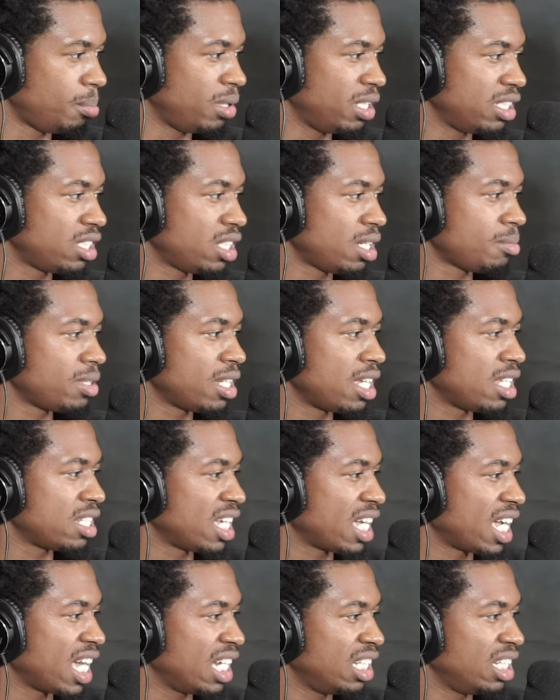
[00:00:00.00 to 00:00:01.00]
But sometimes
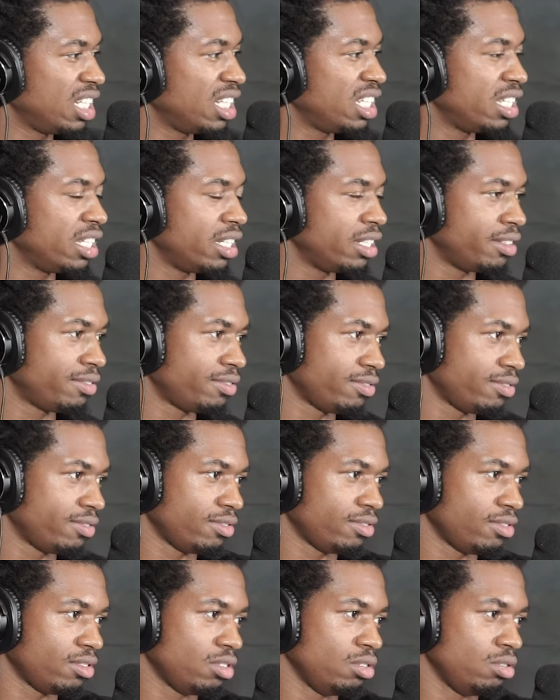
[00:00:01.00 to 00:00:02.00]
I gotta
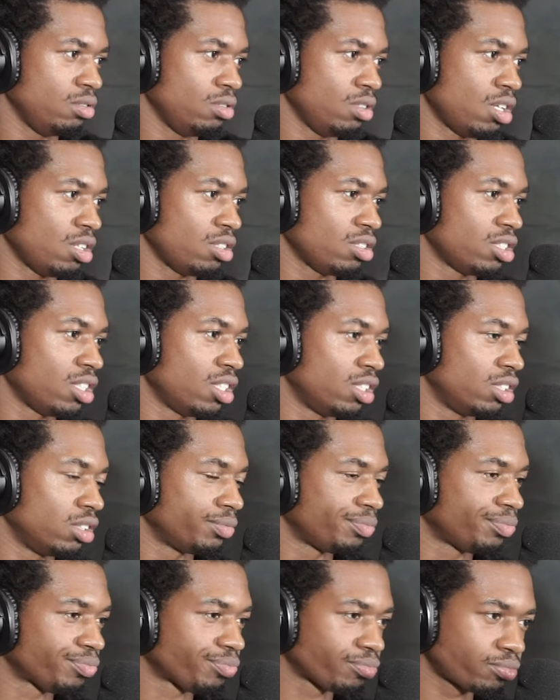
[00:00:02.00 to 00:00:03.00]
live, you know, so.
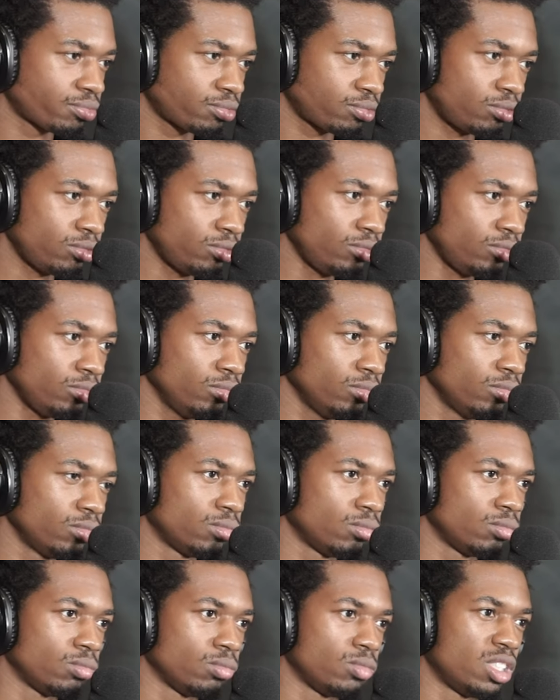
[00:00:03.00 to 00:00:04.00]

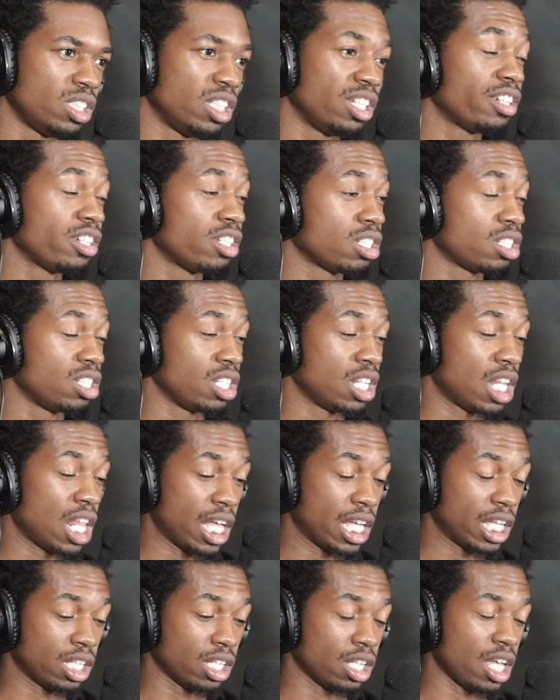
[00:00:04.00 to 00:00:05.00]
Seriously,
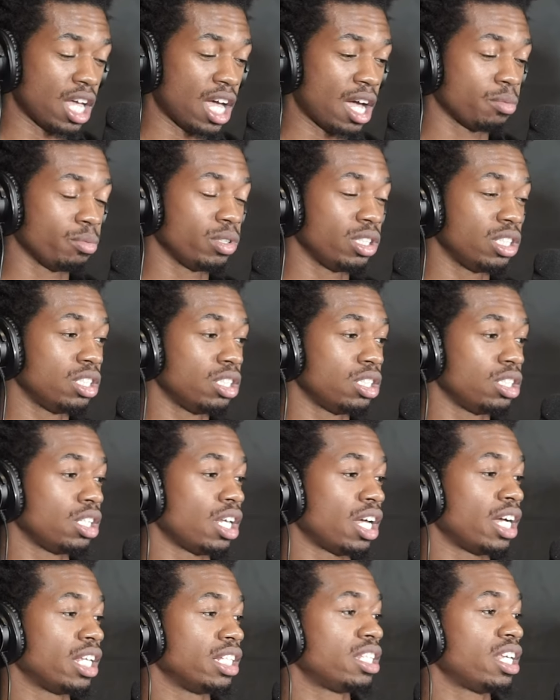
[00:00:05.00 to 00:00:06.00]
like,
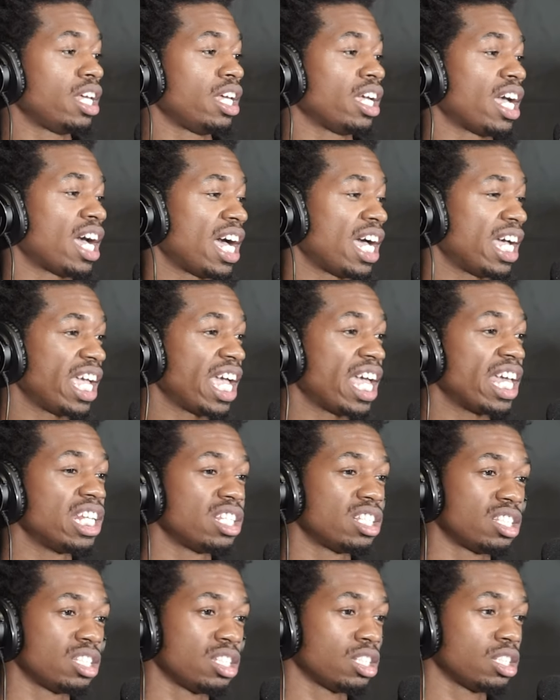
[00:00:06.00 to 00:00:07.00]
I take
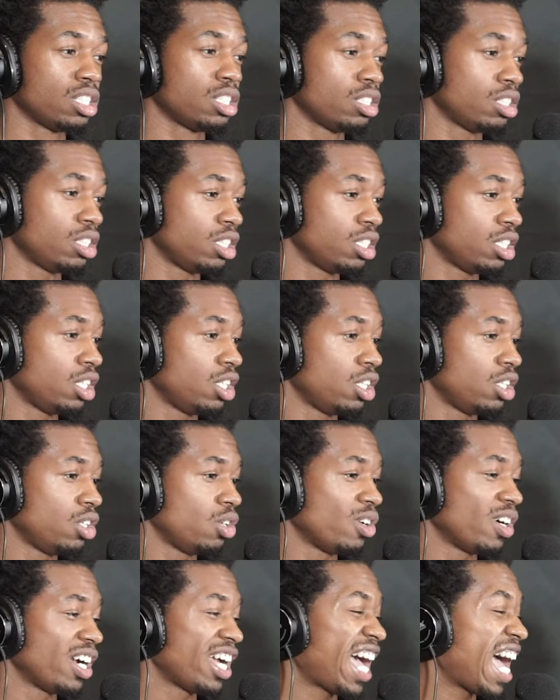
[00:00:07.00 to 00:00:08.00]
hiatuses
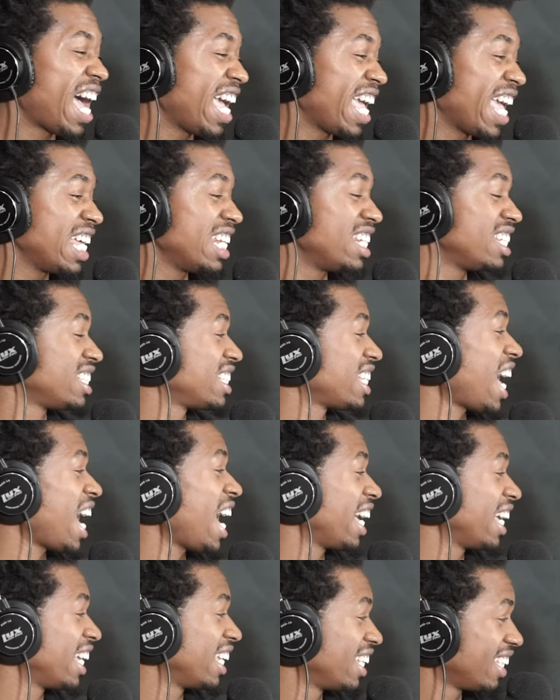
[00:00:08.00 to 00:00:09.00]
or
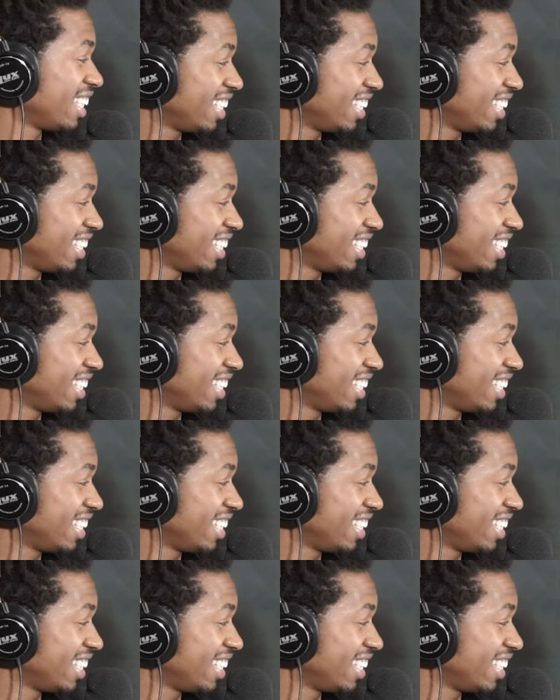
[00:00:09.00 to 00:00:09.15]
hiatus-i.